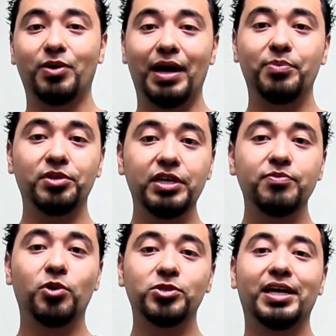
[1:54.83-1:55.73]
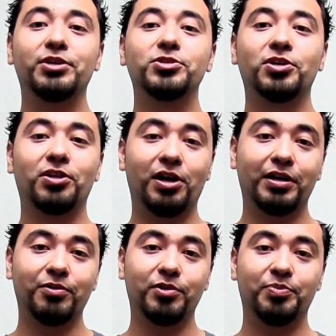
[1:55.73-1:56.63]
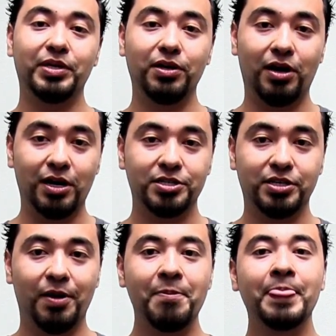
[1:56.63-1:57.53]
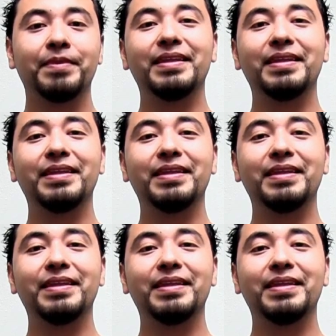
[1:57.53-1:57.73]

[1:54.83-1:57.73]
So I believe multi-user login would be awesome.